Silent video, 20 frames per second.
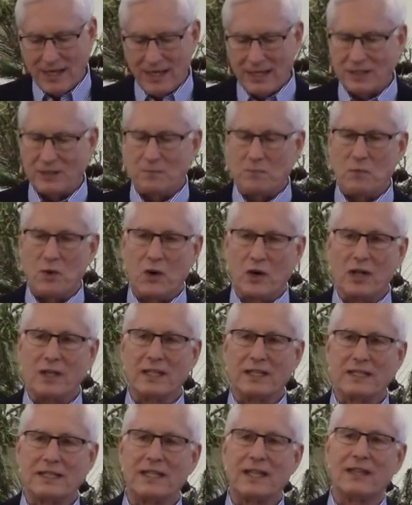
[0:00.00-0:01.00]
is
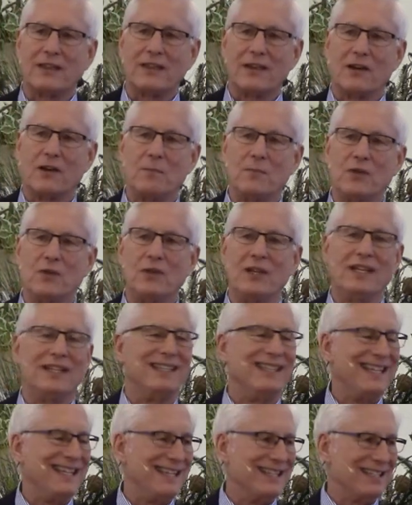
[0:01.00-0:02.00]
moralistic
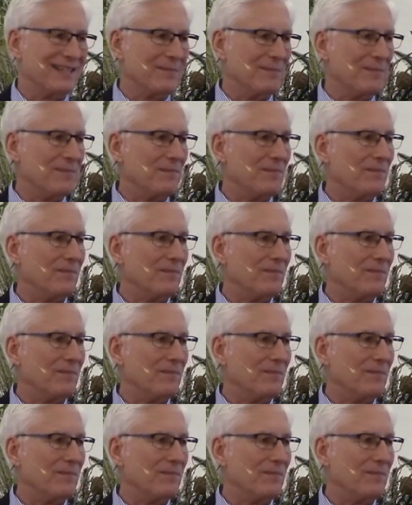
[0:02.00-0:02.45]
therapeutic deism.